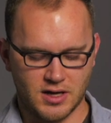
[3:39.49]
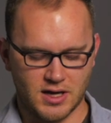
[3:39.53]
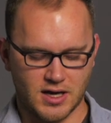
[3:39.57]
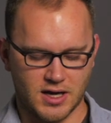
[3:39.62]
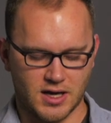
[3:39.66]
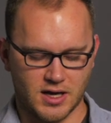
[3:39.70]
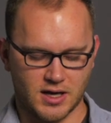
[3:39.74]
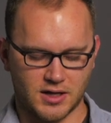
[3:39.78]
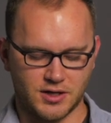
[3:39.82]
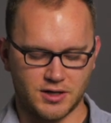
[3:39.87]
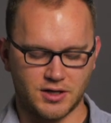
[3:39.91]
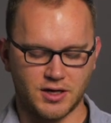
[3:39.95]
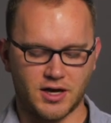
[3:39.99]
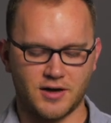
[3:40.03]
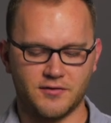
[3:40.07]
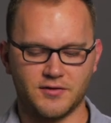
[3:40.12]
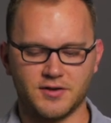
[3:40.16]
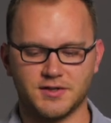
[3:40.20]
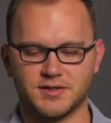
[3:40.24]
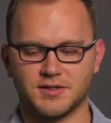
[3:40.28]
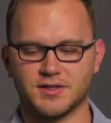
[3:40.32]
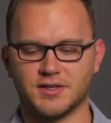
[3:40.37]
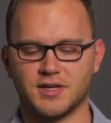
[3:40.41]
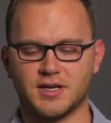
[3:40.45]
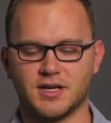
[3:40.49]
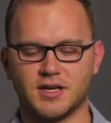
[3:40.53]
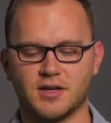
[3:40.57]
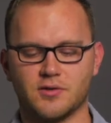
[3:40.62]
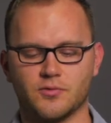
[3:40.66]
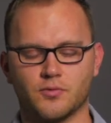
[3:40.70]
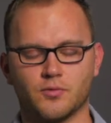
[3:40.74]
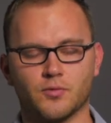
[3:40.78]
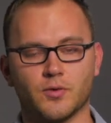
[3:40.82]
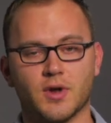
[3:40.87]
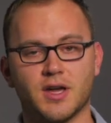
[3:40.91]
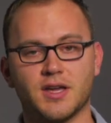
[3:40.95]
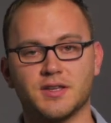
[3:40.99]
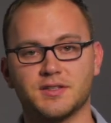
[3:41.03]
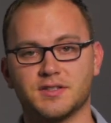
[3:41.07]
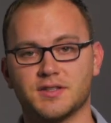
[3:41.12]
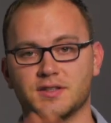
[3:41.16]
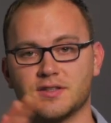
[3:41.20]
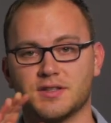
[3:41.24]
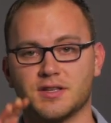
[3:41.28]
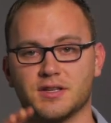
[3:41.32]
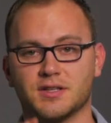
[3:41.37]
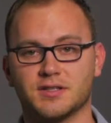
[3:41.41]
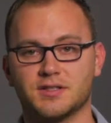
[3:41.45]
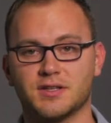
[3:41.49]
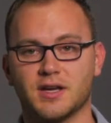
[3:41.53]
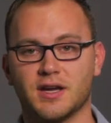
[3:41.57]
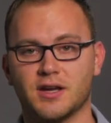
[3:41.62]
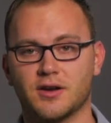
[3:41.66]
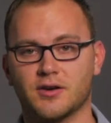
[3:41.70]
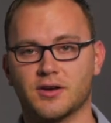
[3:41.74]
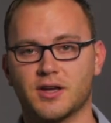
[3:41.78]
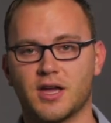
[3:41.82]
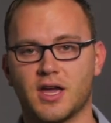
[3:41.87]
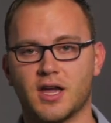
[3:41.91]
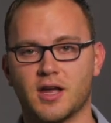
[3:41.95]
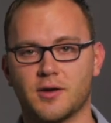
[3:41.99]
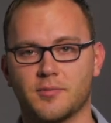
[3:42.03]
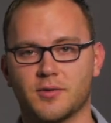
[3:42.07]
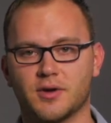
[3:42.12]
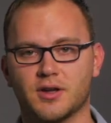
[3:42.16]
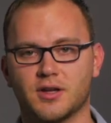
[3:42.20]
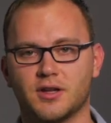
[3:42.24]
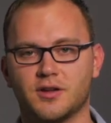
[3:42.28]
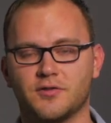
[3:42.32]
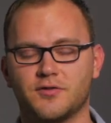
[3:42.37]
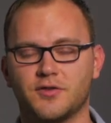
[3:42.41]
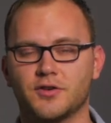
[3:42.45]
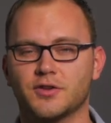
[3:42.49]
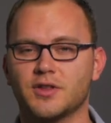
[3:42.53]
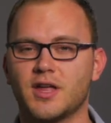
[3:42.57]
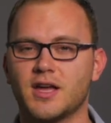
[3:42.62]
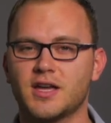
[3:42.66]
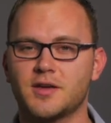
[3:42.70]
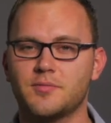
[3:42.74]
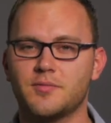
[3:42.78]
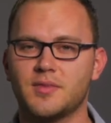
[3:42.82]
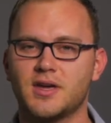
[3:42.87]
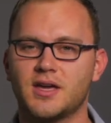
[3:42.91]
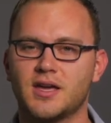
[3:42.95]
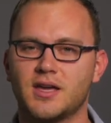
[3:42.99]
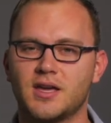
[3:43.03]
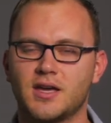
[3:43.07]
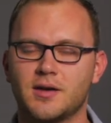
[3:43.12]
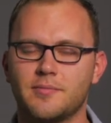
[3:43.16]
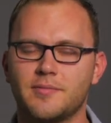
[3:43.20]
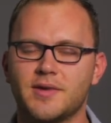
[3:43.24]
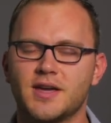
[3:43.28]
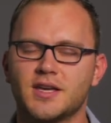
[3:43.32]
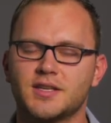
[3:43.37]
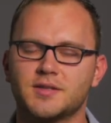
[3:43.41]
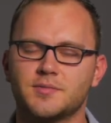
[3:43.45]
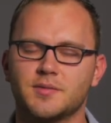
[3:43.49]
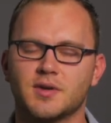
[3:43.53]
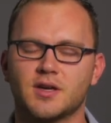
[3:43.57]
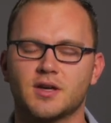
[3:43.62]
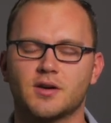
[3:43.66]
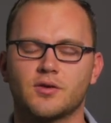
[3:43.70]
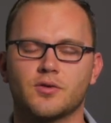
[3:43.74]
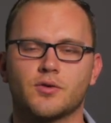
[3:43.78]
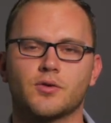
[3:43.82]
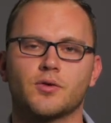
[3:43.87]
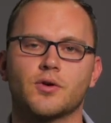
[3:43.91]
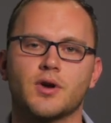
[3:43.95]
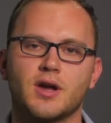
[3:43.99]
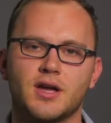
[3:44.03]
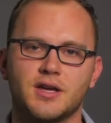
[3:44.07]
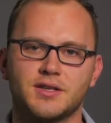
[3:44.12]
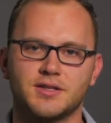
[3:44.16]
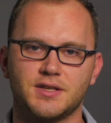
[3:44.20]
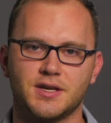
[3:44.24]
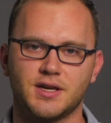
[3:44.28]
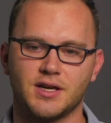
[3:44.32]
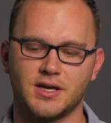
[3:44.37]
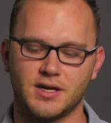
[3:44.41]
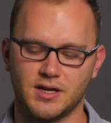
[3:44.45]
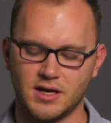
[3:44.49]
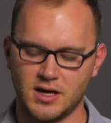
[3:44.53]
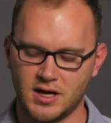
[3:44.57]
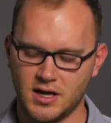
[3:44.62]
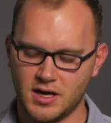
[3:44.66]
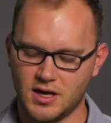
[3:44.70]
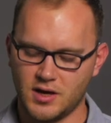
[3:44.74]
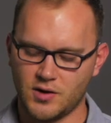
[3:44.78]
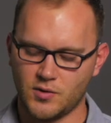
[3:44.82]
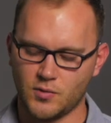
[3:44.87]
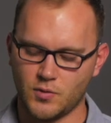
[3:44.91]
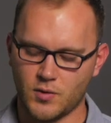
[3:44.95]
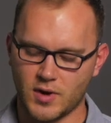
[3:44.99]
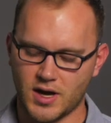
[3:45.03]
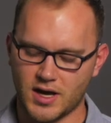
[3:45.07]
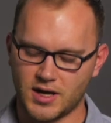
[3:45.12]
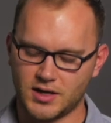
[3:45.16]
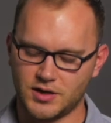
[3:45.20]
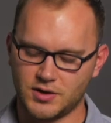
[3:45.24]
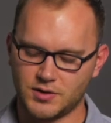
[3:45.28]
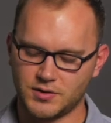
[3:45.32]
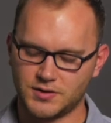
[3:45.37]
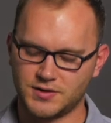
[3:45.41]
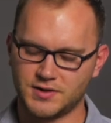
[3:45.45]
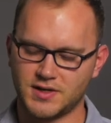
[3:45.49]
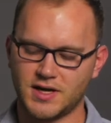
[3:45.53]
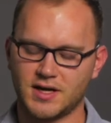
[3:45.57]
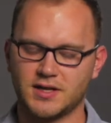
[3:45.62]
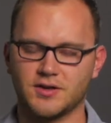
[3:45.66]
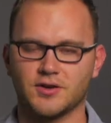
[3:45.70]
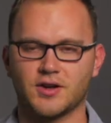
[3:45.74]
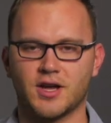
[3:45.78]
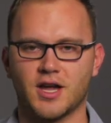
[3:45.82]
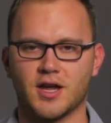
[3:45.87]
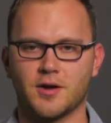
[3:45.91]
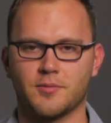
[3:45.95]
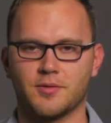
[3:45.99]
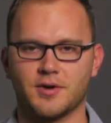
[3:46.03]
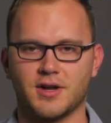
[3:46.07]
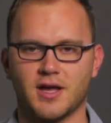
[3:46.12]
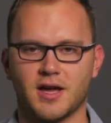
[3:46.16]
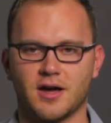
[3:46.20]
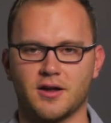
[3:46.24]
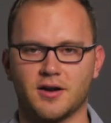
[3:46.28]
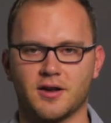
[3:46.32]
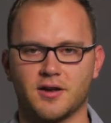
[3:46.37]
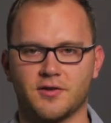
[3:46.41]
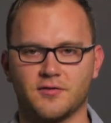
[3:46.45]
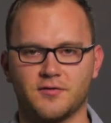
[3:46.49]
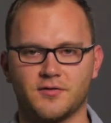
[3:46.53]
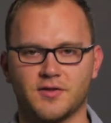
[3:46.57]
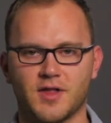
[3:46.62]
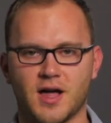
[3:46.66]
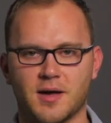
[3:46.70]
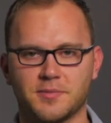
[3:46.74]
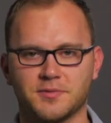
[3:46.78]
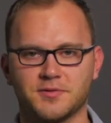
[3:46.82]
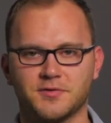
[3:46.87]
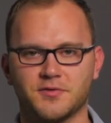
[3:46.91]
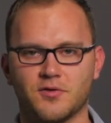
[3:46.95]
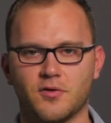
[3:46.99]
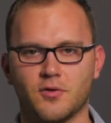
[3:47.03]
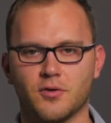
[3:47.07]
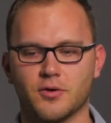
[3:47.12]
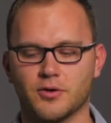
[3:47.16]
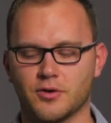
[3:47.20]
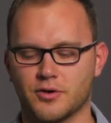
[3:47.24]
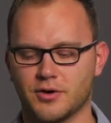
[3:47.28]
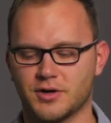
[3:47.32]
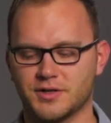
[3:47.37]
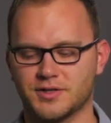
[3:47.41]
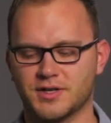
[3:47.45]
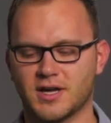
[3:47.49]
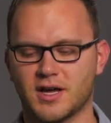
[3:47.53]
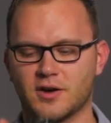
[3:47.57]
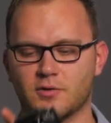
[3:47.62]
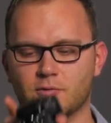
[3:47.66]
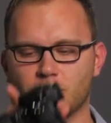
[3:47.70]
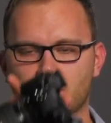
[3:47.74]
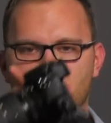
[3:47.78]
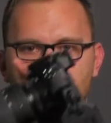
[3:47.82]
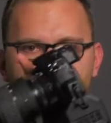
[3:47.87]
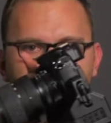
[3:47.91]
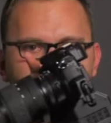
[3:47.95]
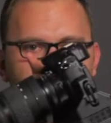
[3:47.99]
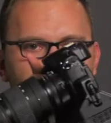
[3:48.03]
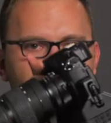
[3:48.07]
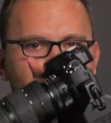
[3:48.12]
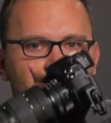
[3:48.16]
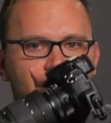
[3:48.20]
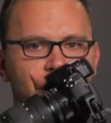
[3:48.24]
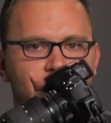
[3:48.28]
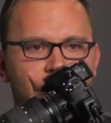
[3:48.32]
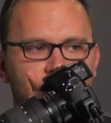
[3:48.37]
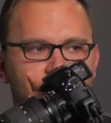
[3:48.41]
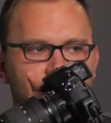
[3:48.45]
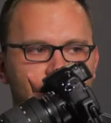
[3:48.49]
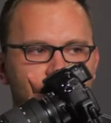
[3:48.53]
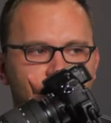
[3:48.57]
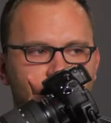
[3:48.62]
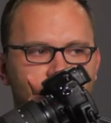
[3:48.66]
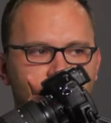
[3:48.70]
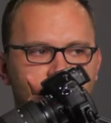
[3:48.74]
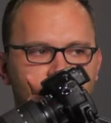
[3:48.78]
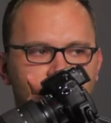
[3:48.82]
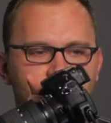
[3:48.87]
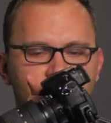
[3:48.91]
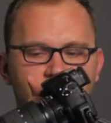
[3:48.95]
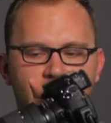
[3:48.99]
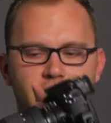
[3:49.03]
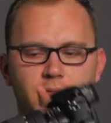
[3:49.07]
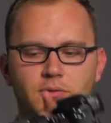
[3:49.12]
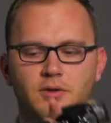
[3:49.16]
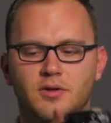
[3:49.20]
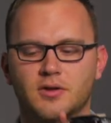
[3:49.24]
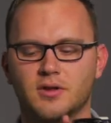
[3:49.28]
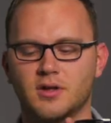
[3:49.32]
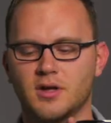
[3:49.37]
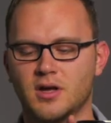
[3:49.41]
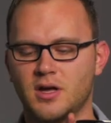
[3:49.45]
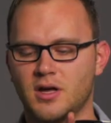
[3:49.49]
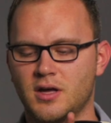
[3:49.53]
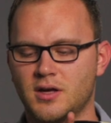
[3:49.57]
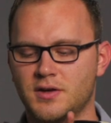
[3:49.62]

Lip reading: And obviously it raises the entire camera. And if you're like me, it makes me crazy when you set your camera down and it flops forward, or it's got to rest like this on a table.